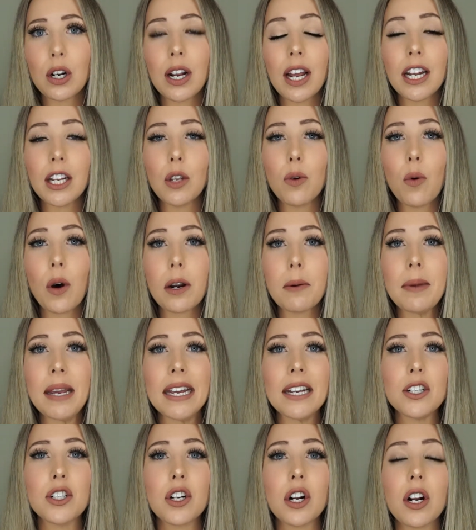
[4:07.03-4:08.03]
and you want to
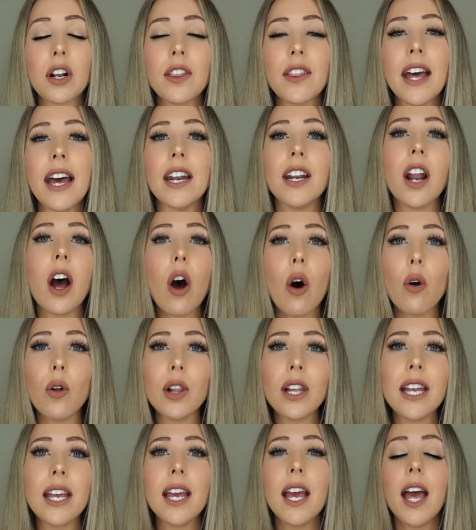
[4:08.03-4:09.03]
make sure that not
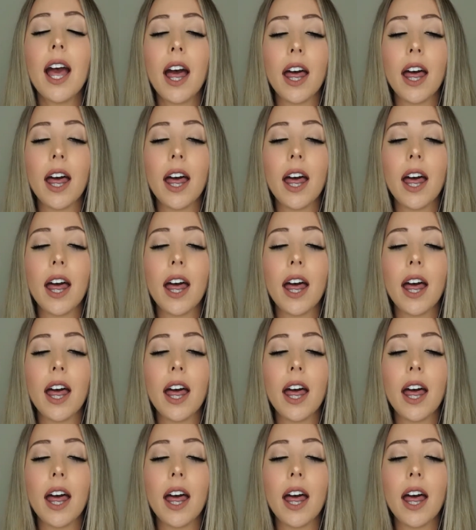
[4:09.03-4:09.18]
only